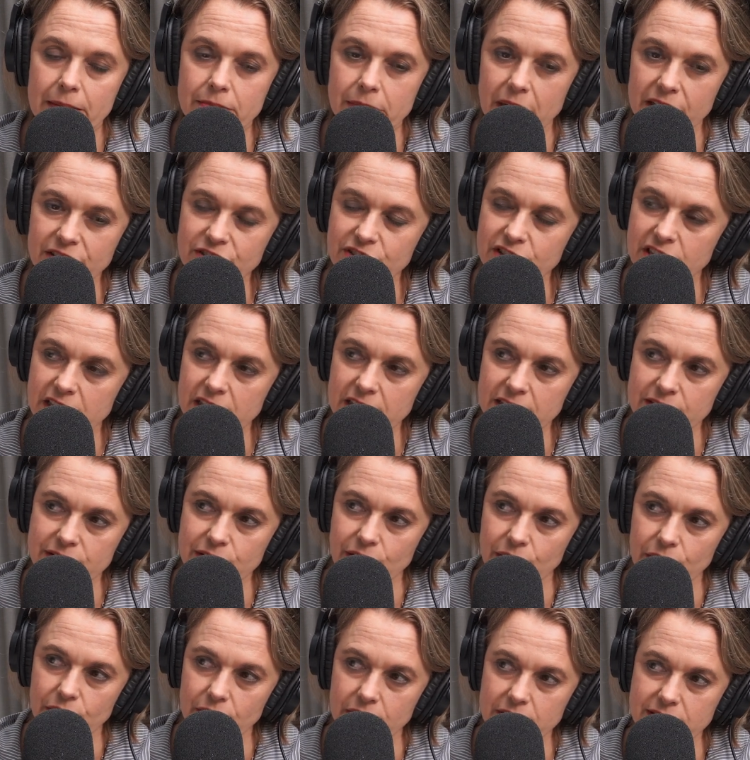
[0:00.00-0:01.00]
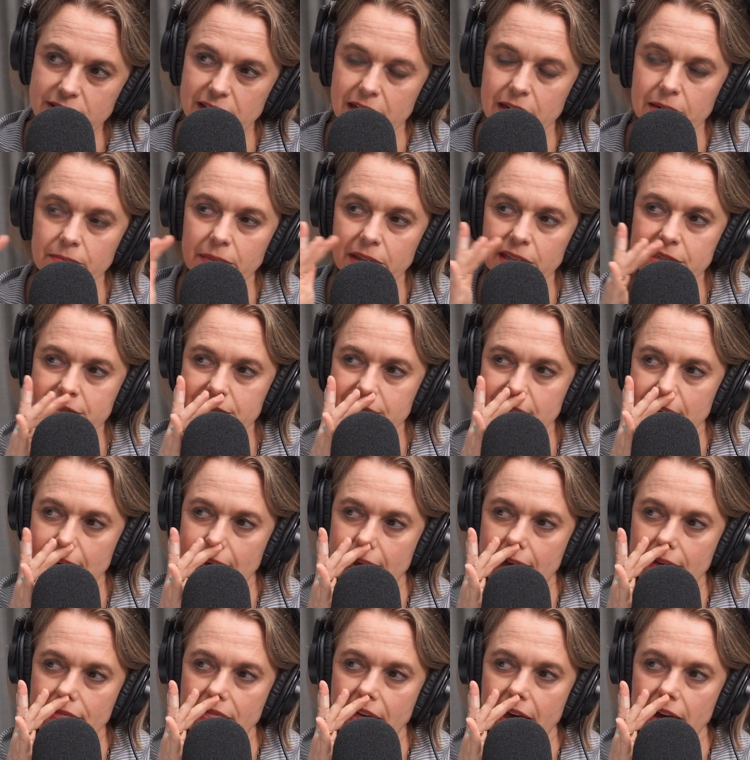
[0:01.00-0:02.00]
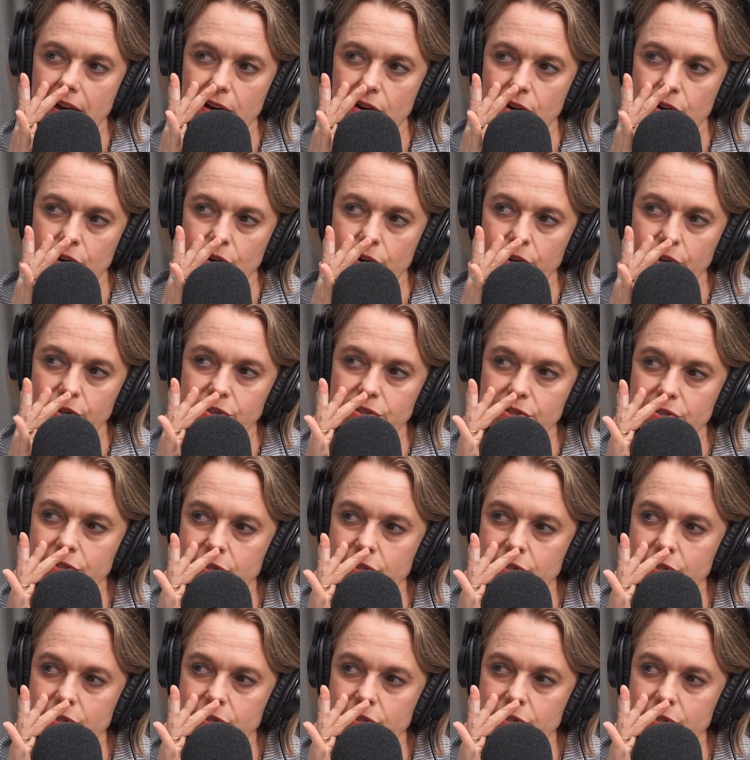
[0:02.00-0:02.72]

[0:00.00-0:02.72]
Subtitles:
And my sheer skirts, and I'm going to see how that goes.